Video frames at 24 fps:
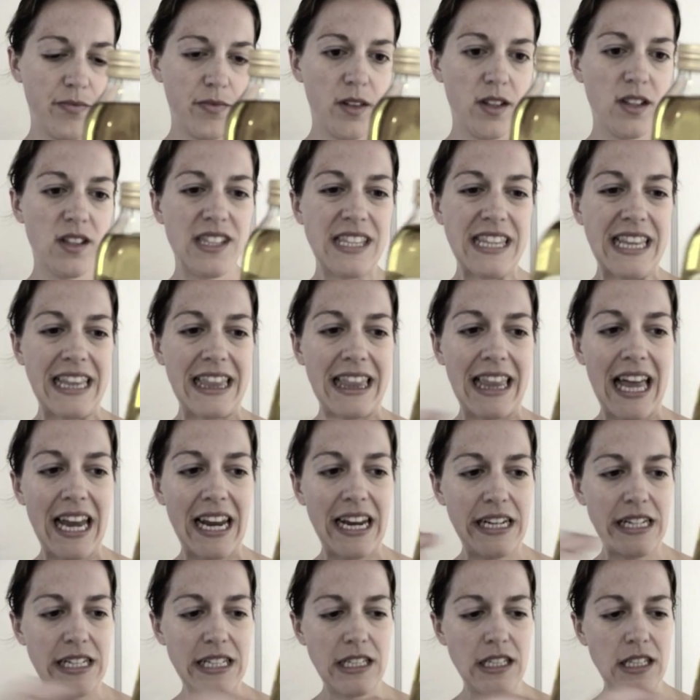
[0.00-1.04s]
This
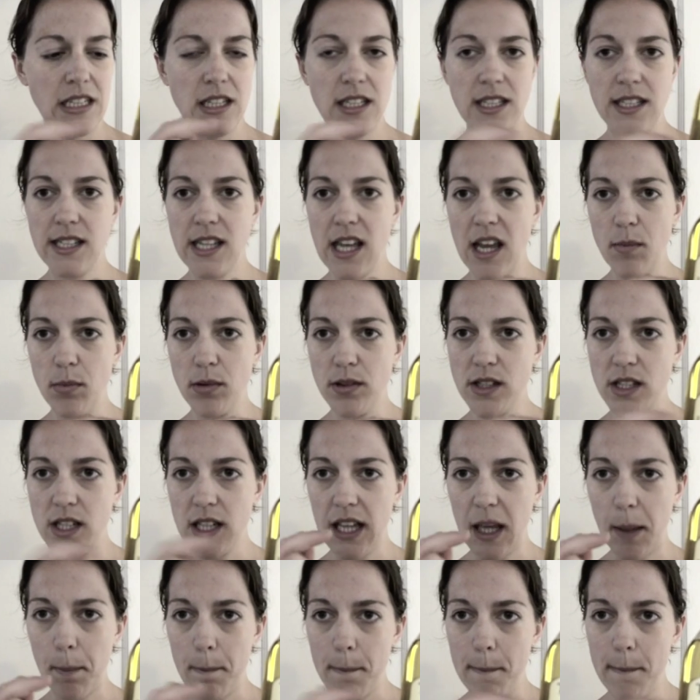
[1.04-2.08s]
light is able to
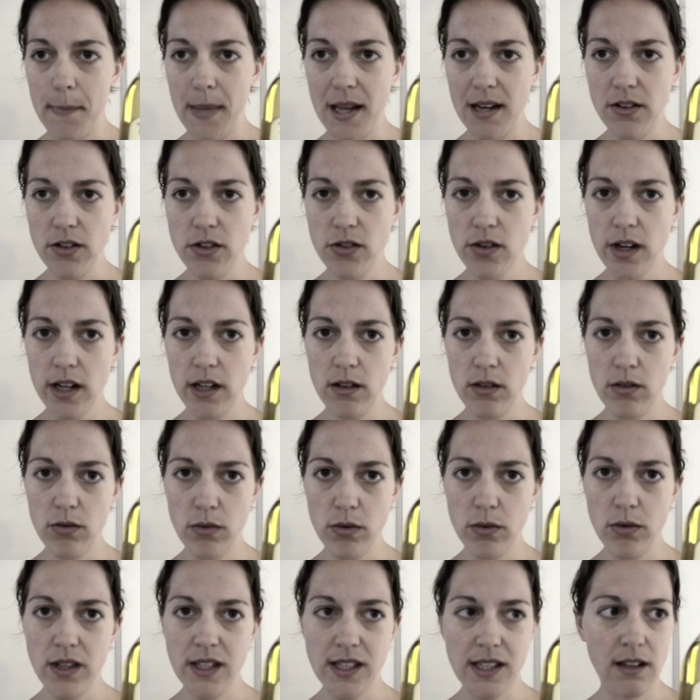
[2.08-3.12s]
penetrate
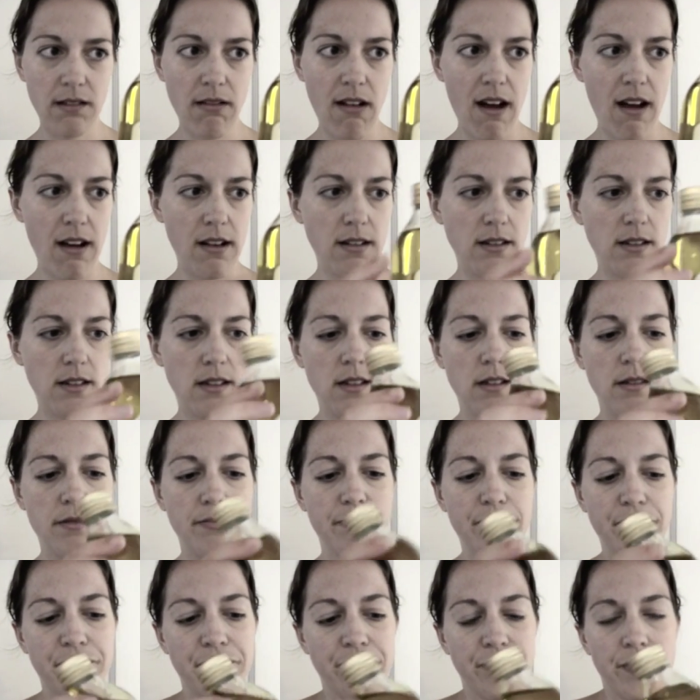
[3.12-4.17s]
through this glass.
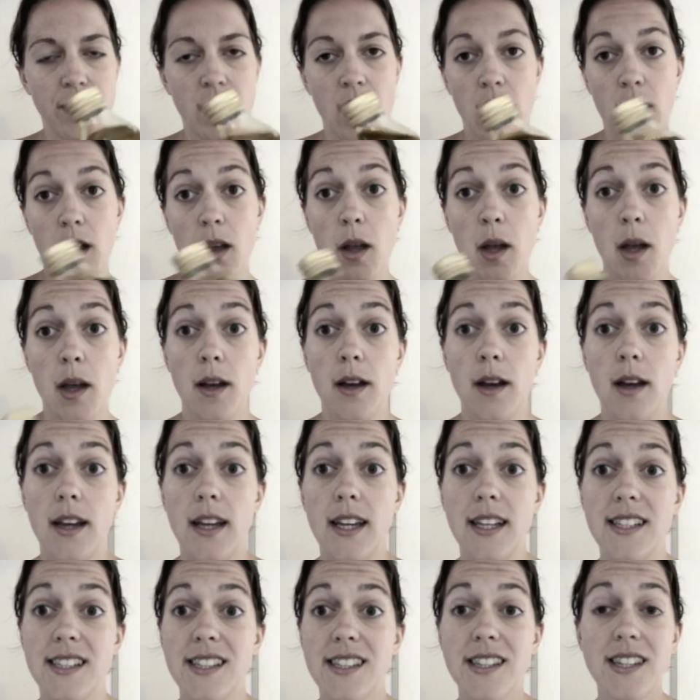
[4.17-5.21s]

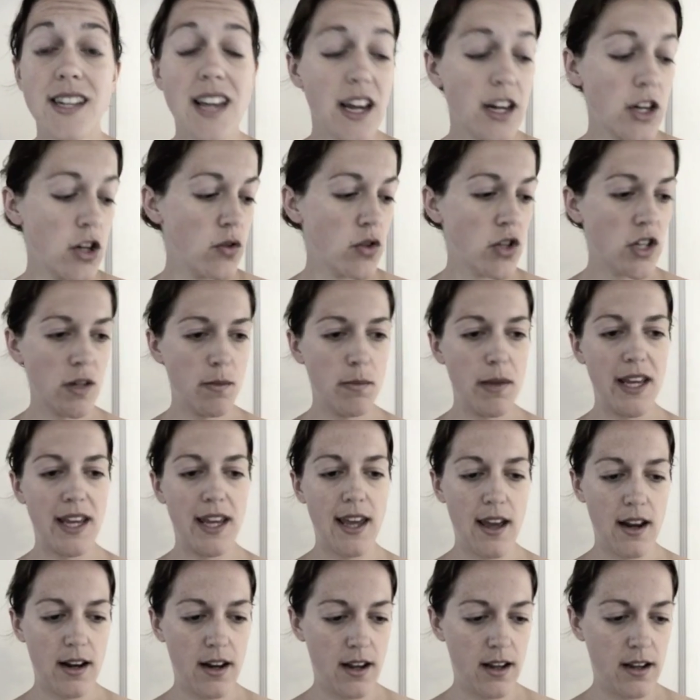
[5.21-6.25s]
Instead, you should be
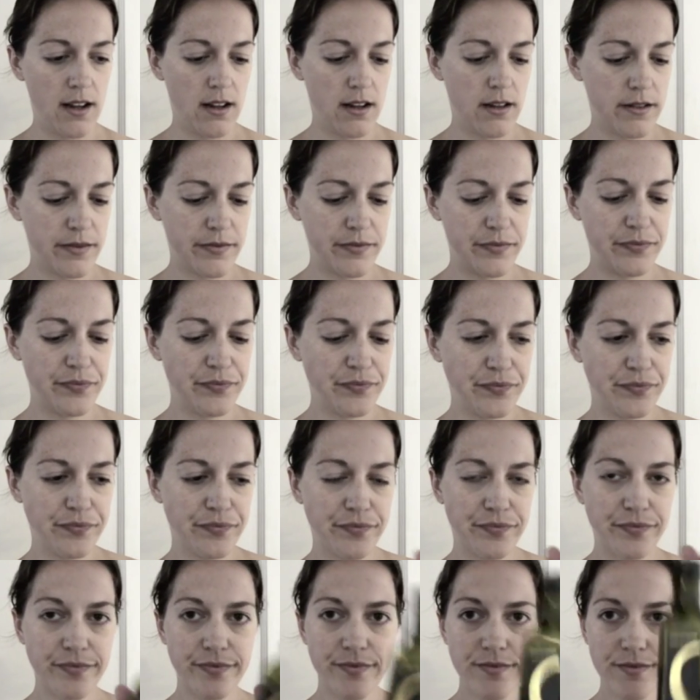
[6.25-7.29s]
getting
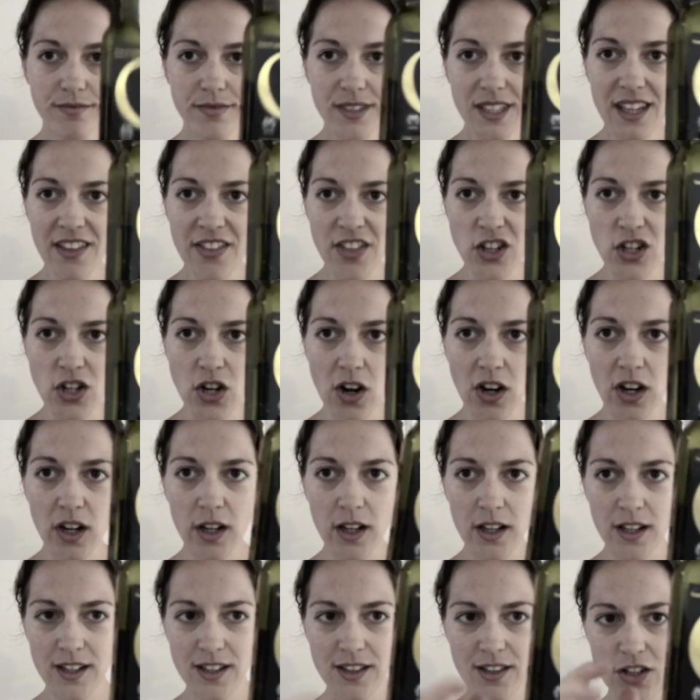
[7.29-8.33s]
the dark
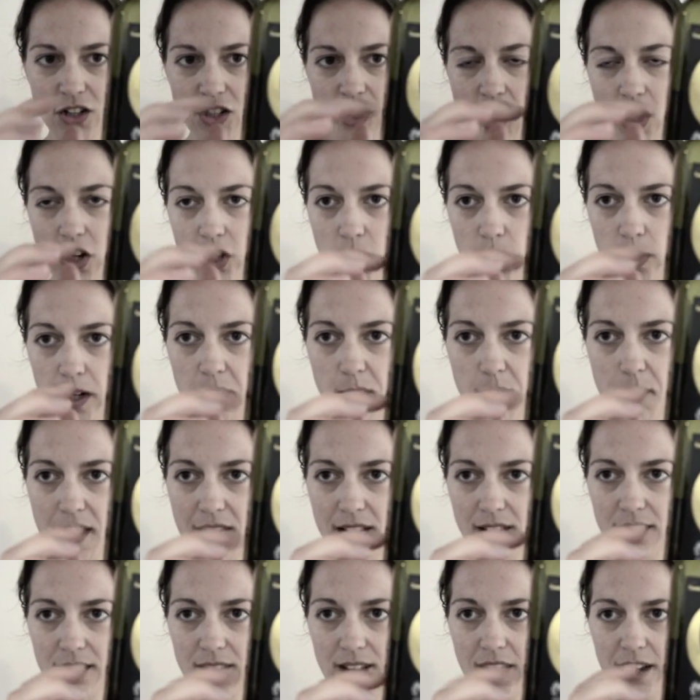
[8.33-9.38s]
green
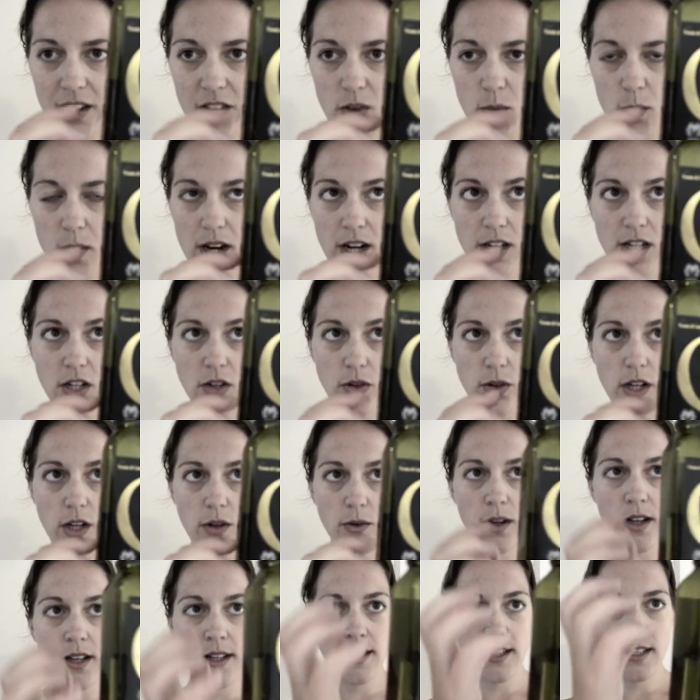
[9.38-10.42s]
bottle, like the one I showed you.